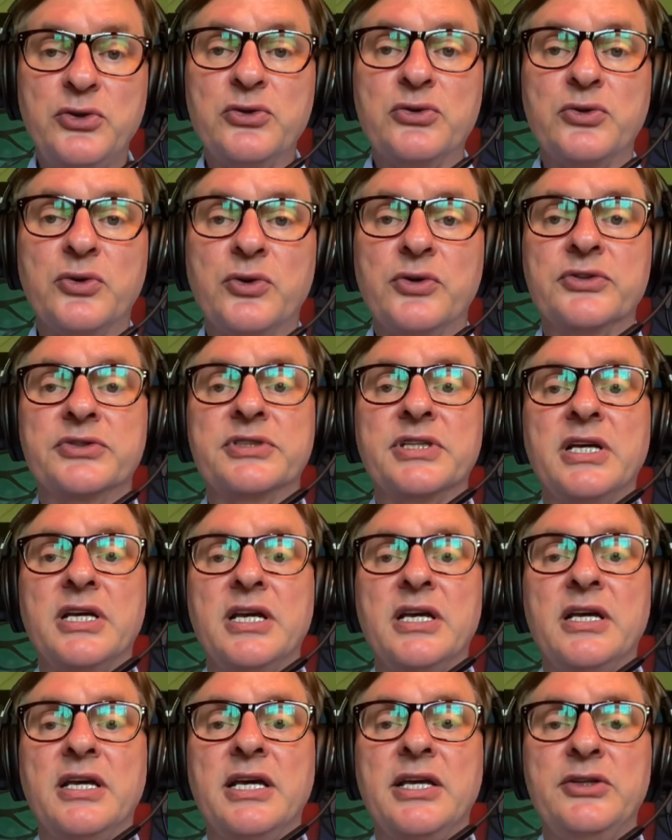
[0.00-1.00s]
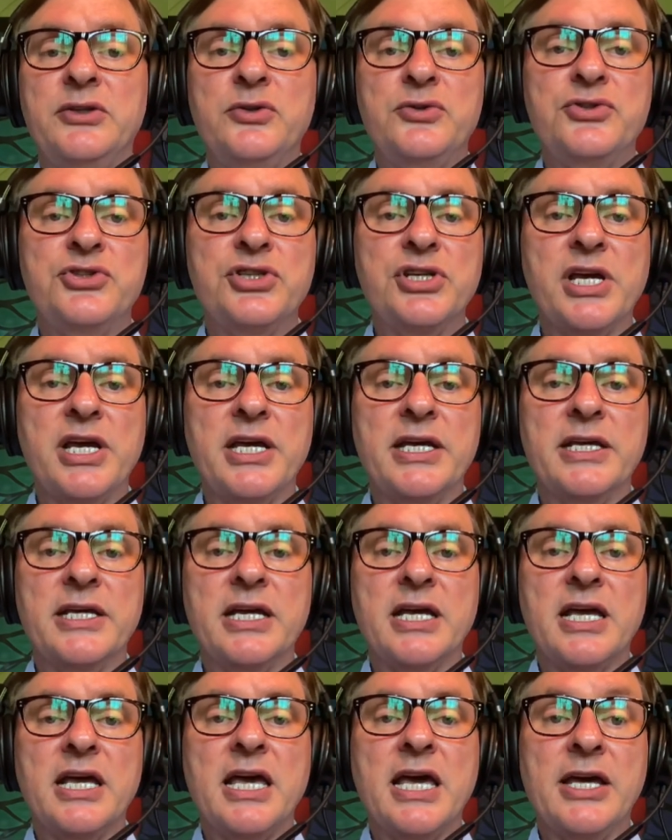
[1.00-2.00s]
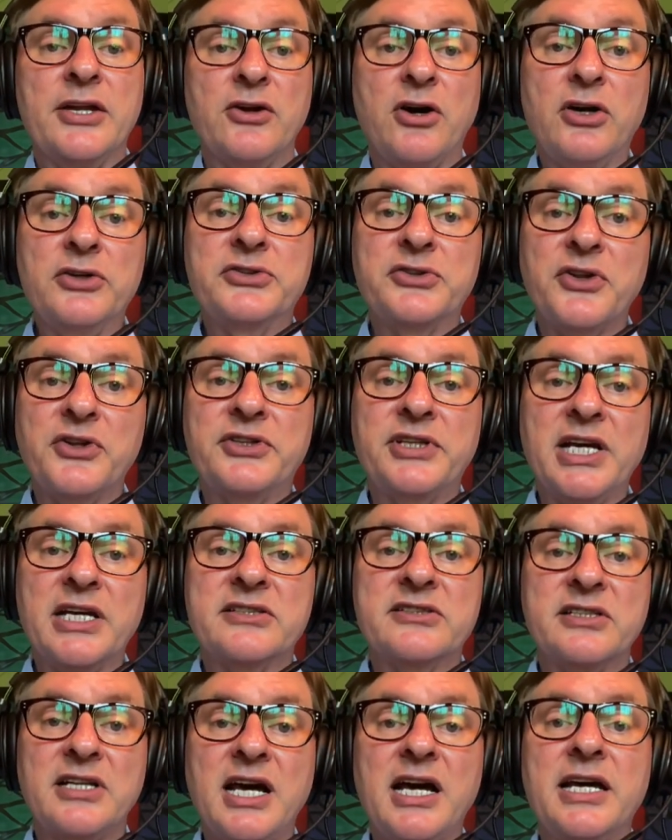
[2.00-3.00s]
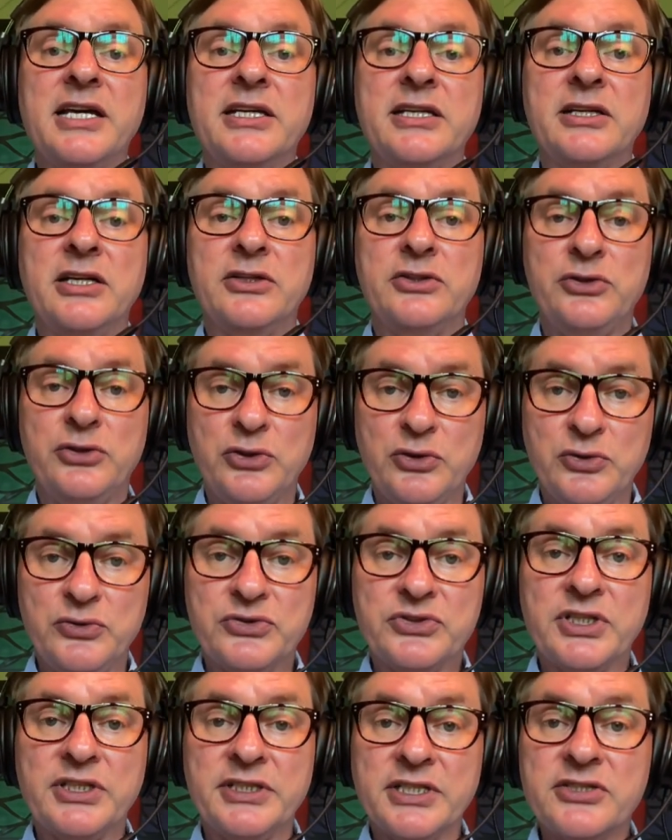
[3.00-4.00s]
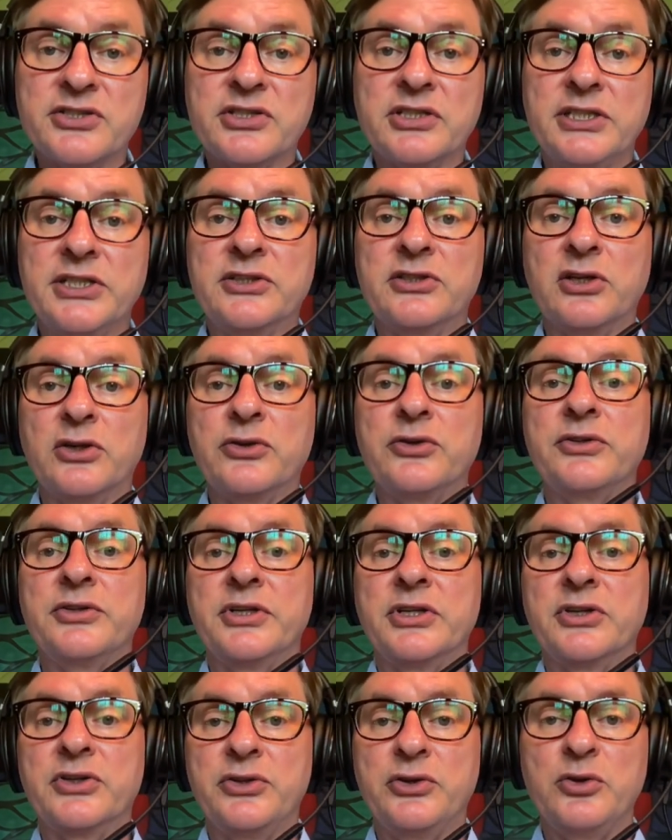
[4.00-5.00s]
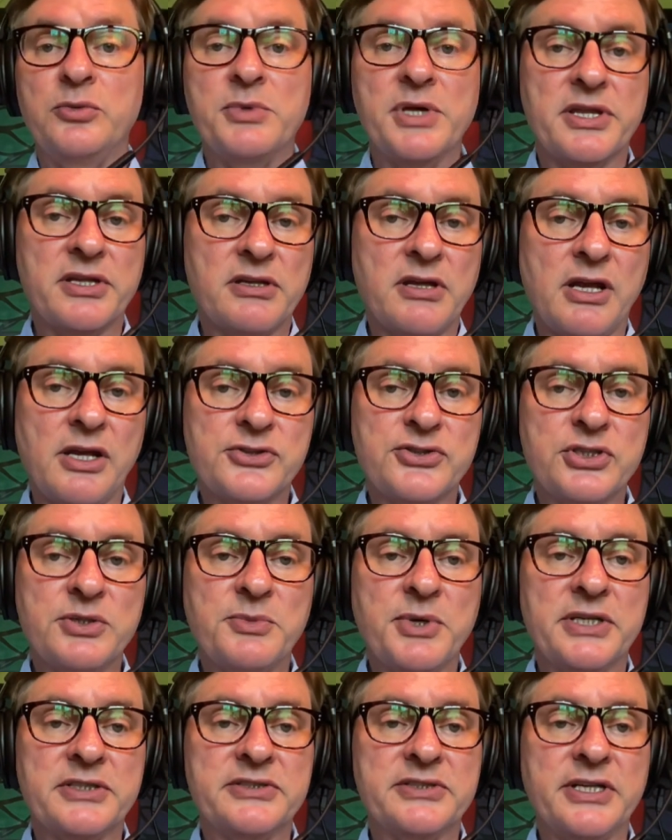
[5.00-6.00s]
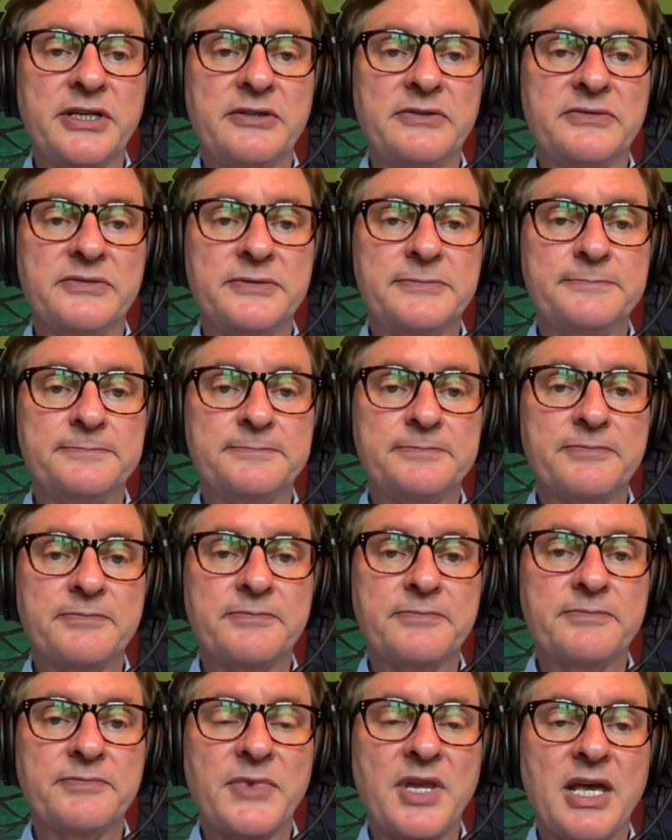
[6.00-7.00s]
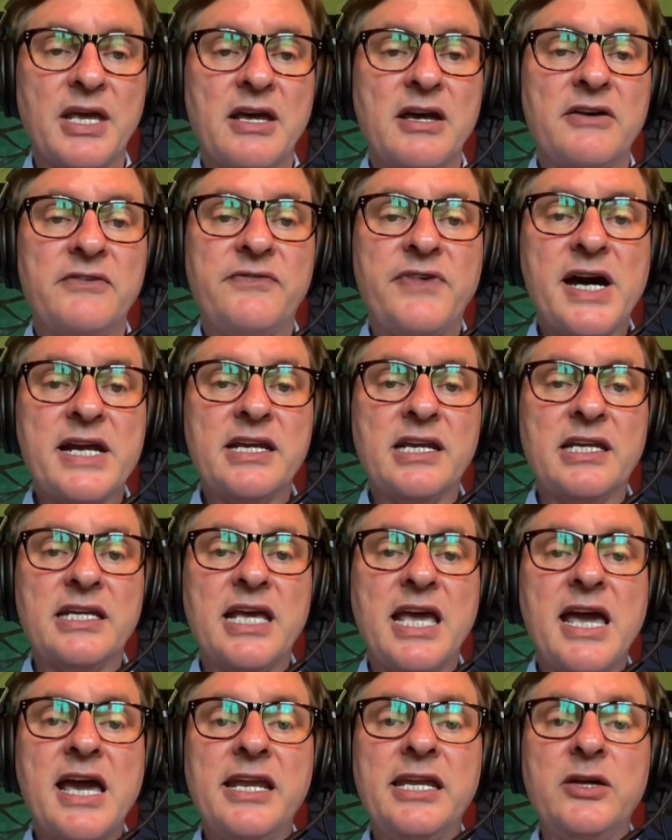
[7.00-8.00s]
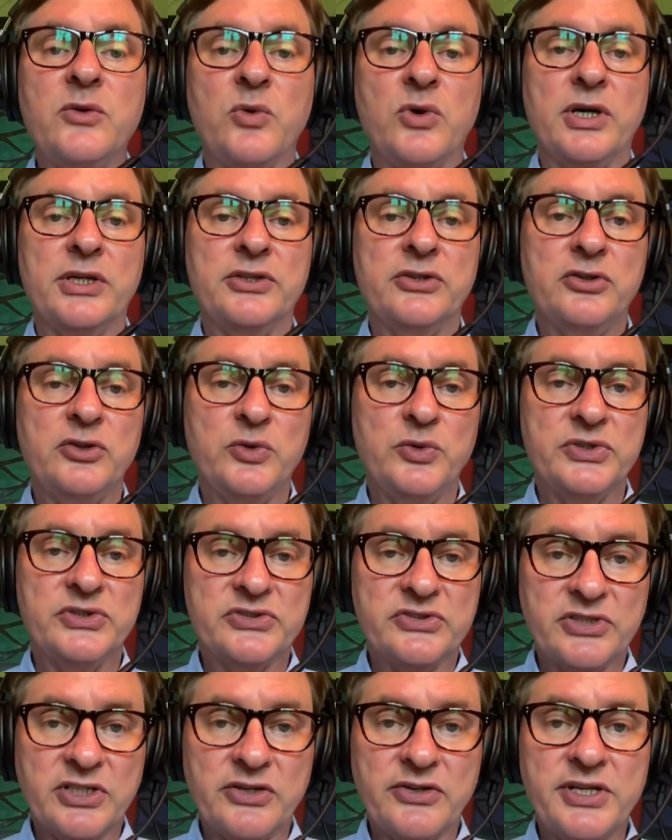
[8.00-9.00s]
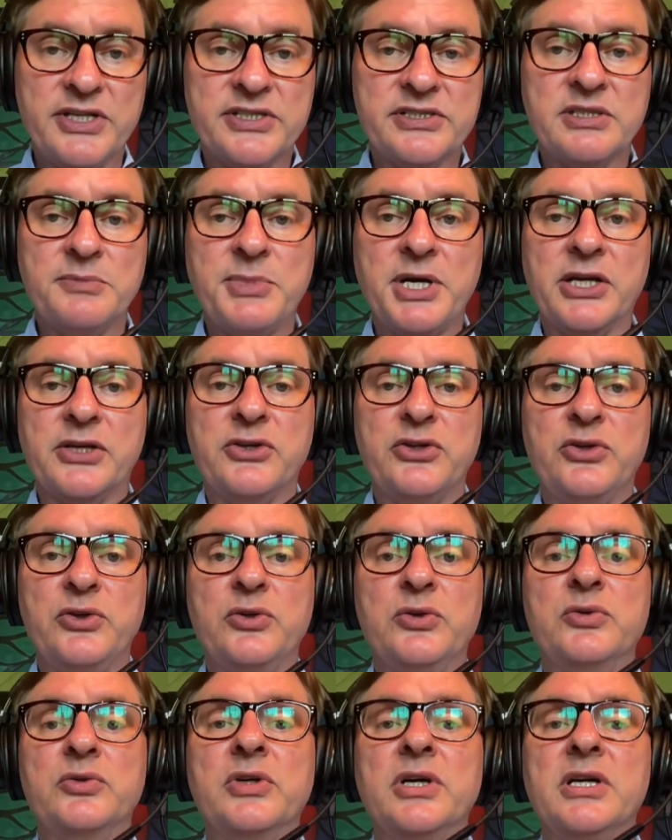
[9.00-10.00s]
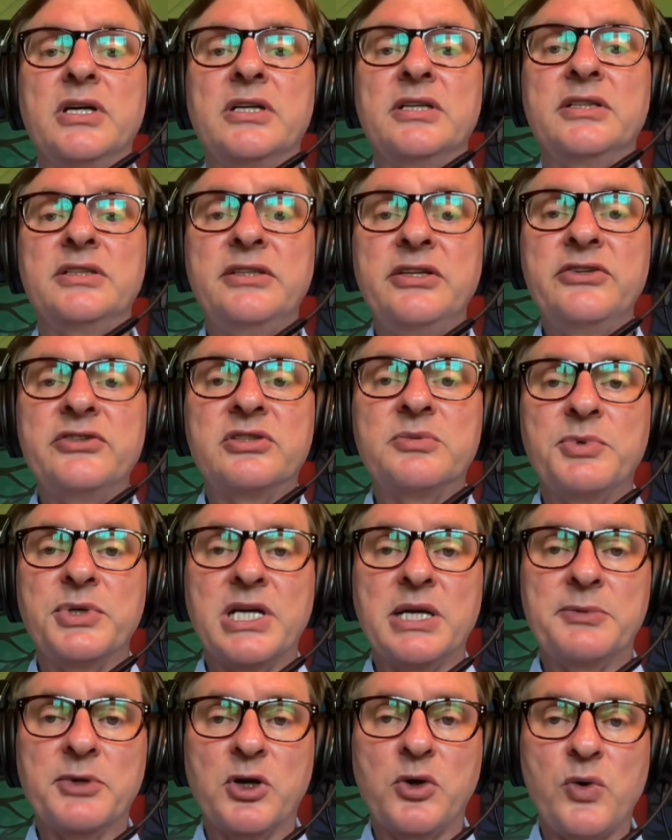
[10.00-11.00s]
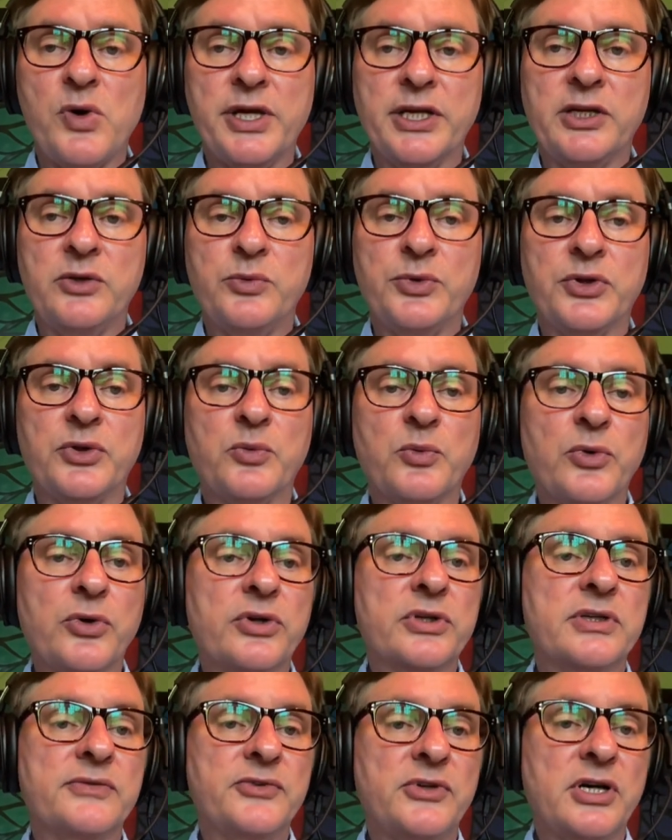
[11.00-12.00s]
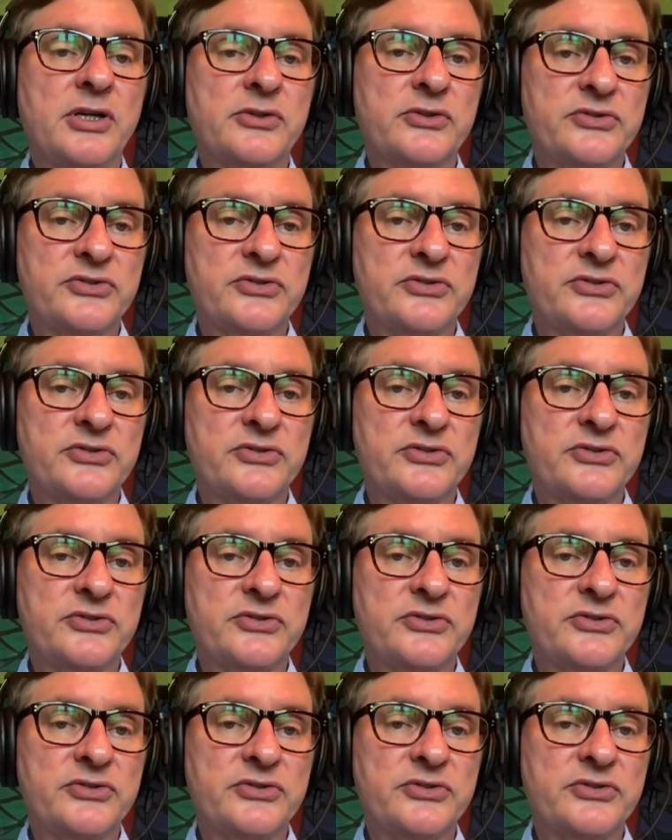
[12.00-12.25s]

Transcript: course at UGA, and also the text that I used initially to learn Q methodology myself. Finally, anyone who is serious about Q needs to become acquainted with the work of Dr.